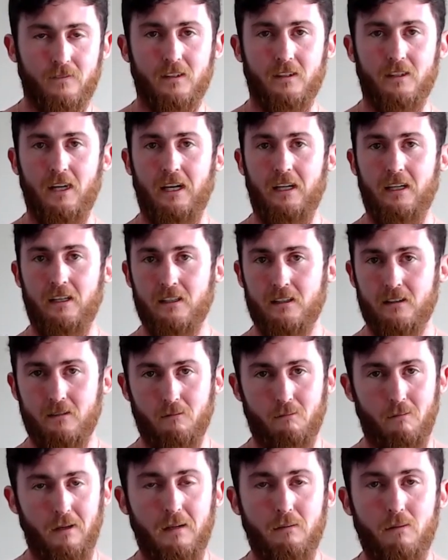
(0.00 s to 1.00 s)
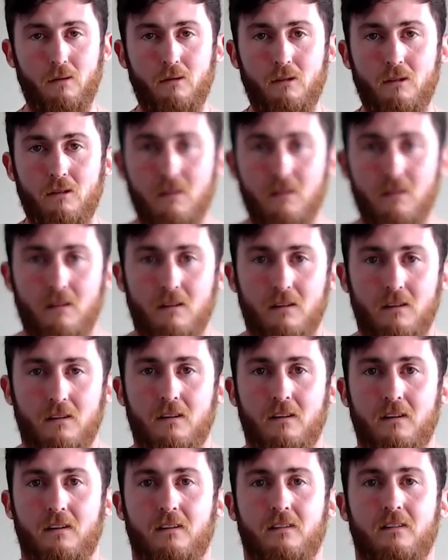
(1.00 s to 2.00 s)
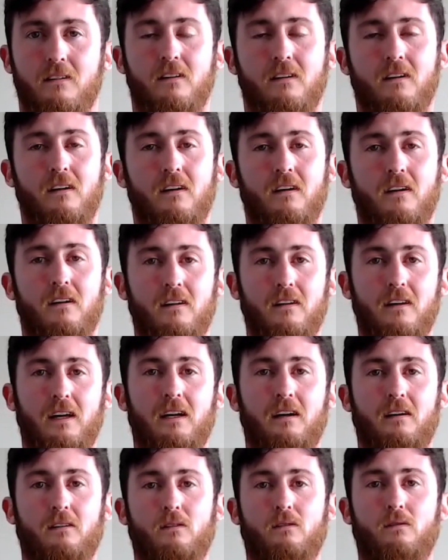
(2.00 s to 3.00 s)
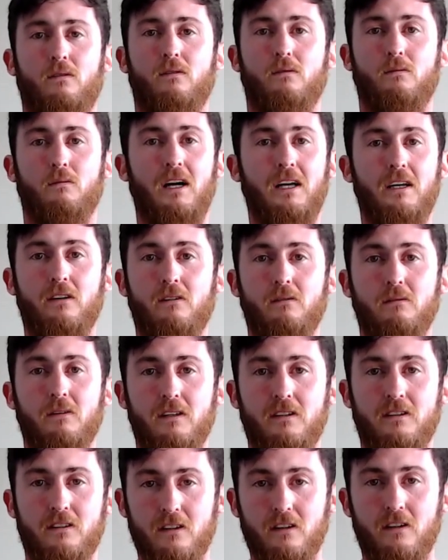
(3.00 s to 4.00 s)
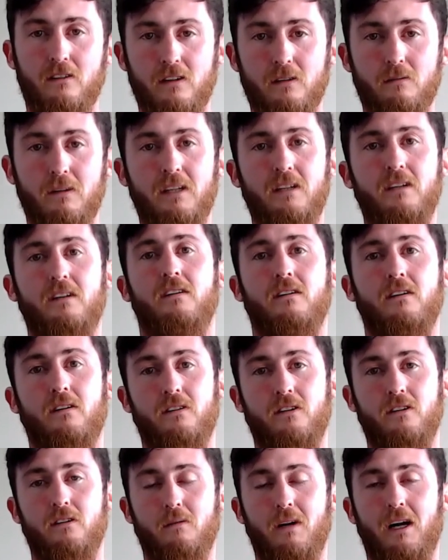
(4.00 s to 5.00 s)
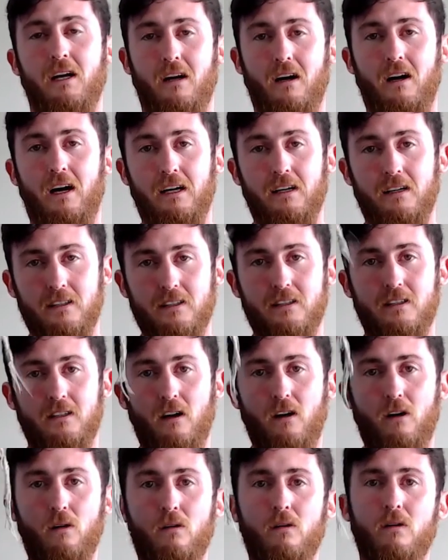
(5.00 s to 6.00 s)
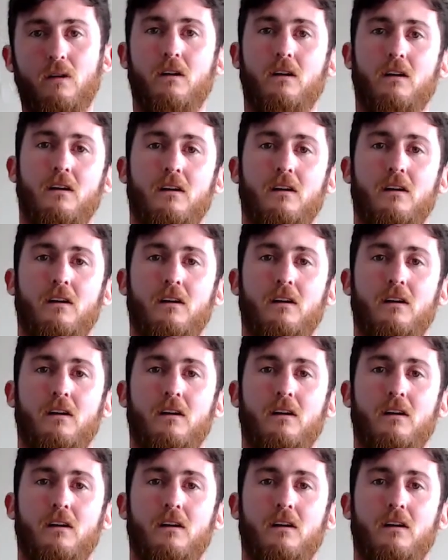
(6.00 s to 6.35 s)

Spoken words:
changed people that might not be serving me to my highest goal.